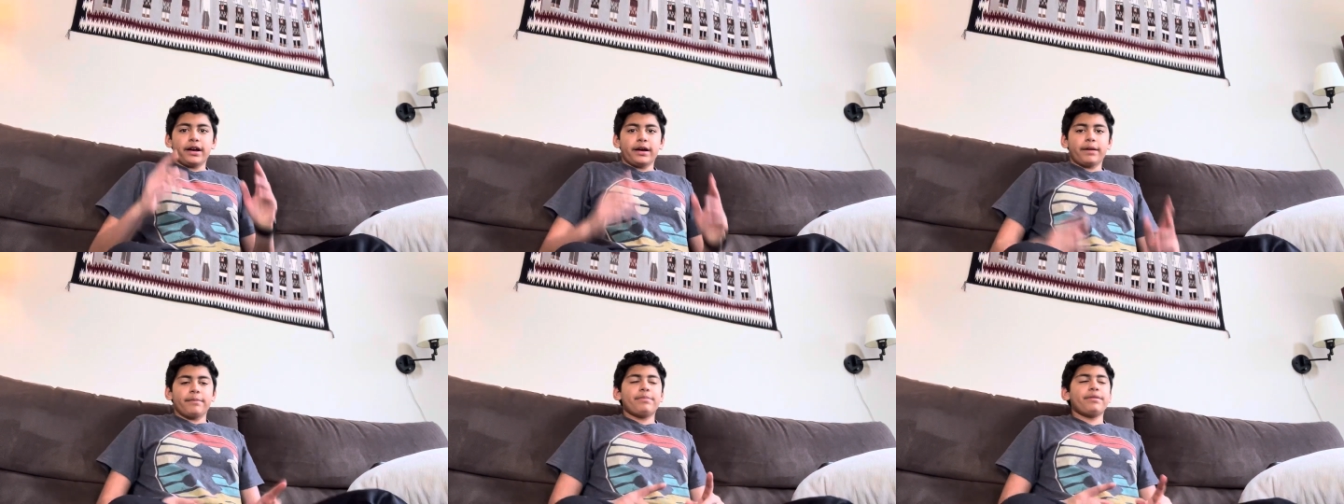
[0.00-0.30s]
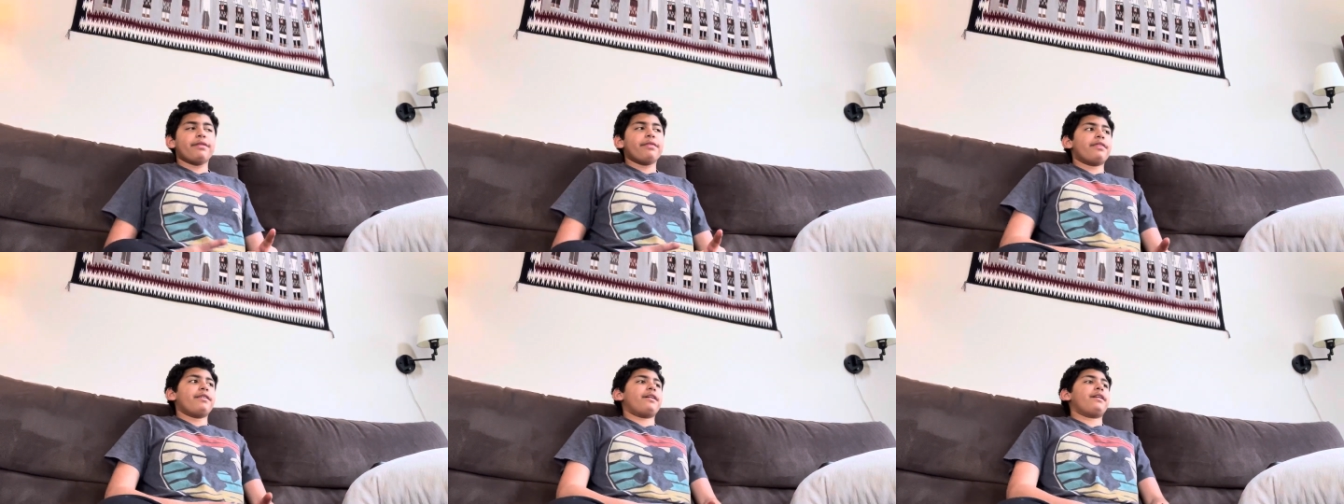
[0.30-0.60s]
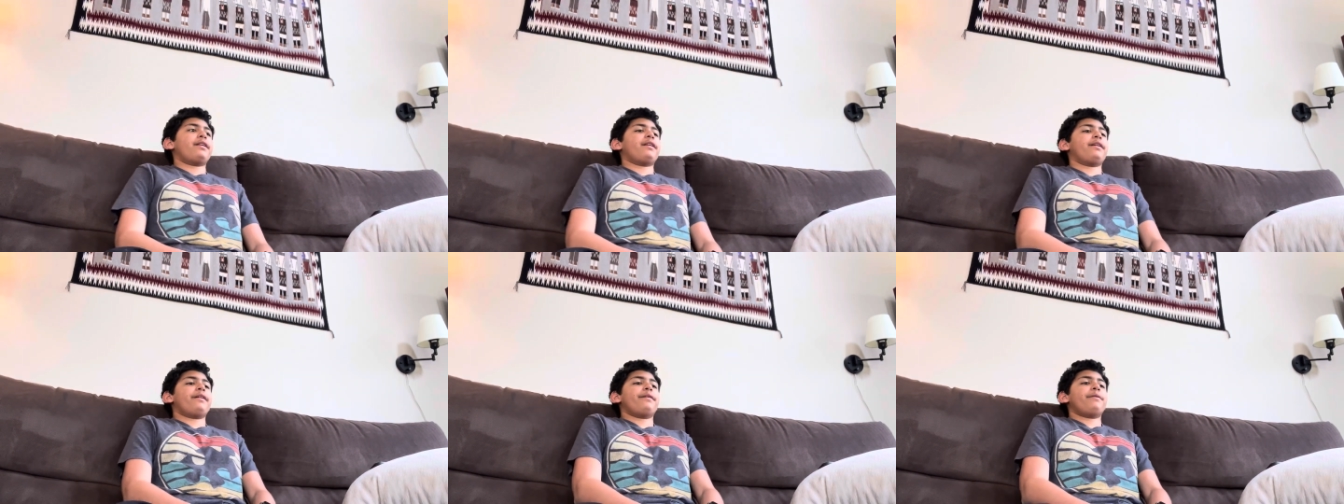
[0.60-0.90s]
I've been
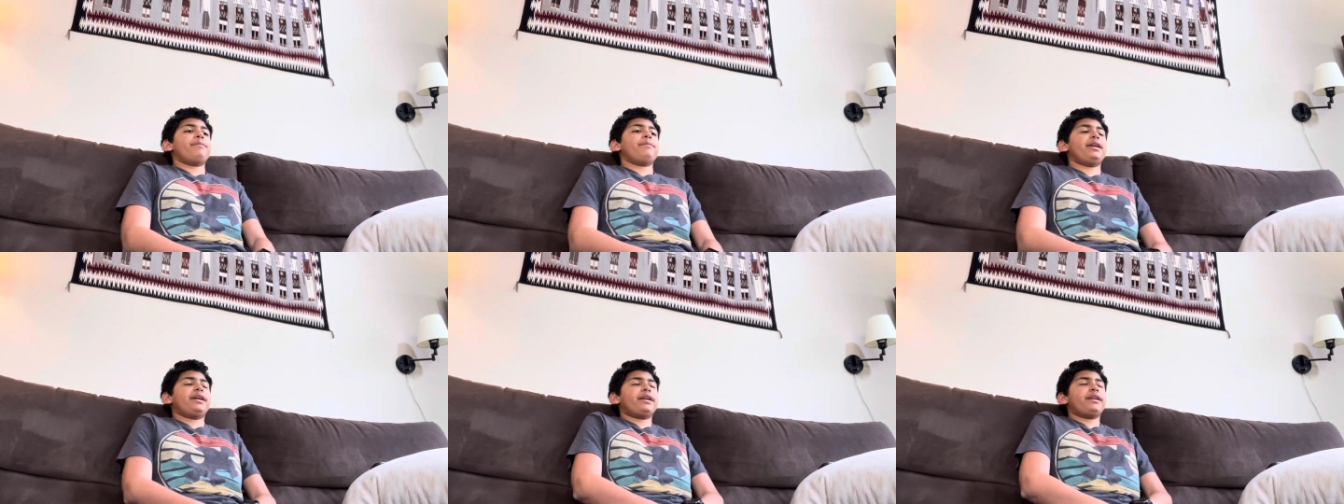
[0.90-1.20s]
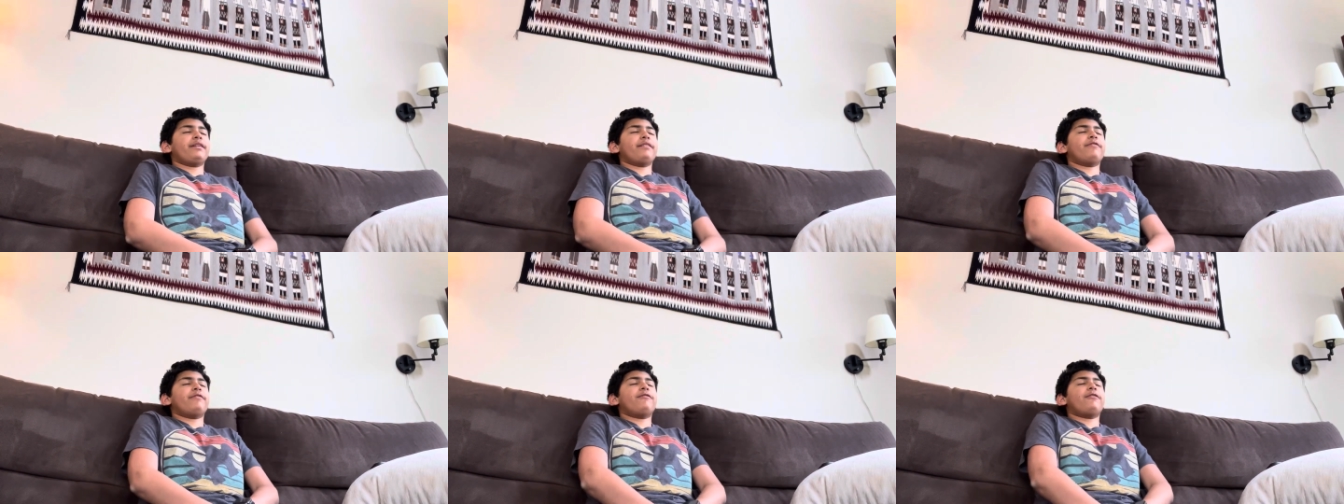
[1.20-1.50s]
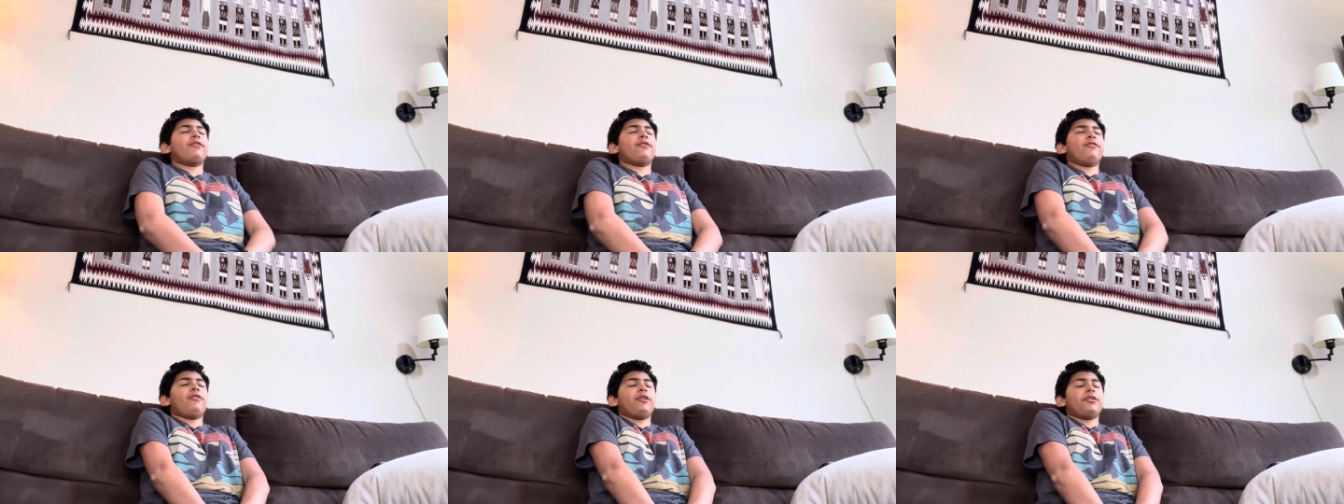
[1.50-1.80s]
thinking on making for
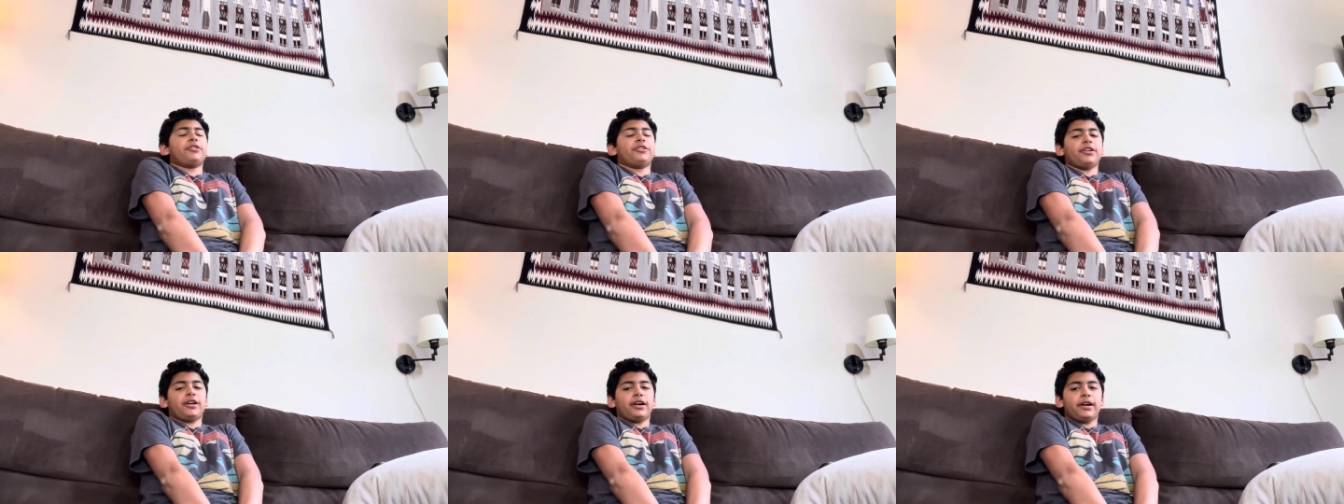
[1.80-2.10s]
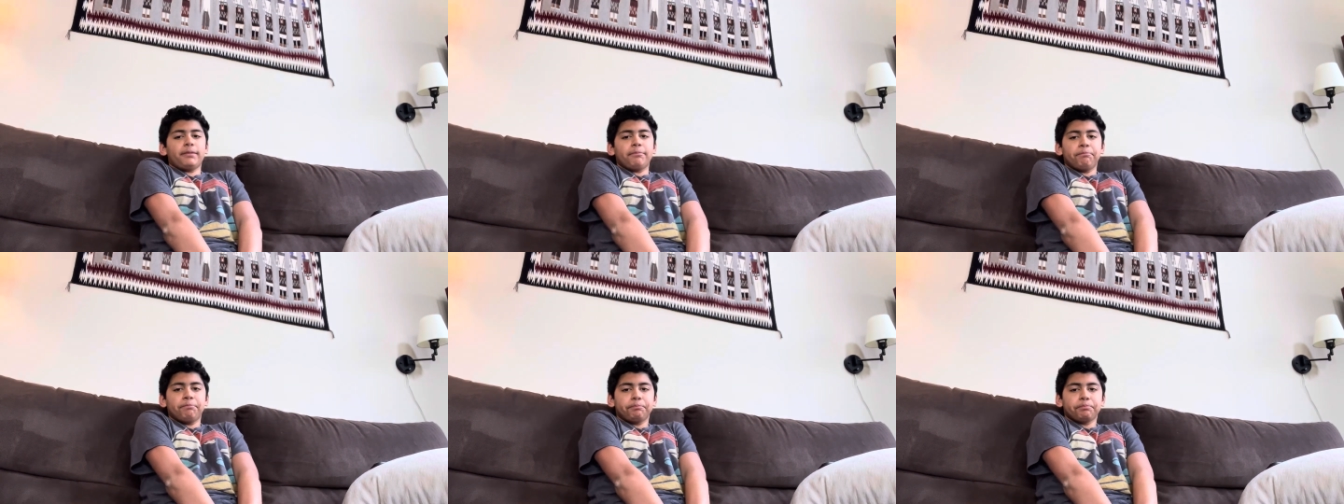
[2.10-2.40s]
a long time.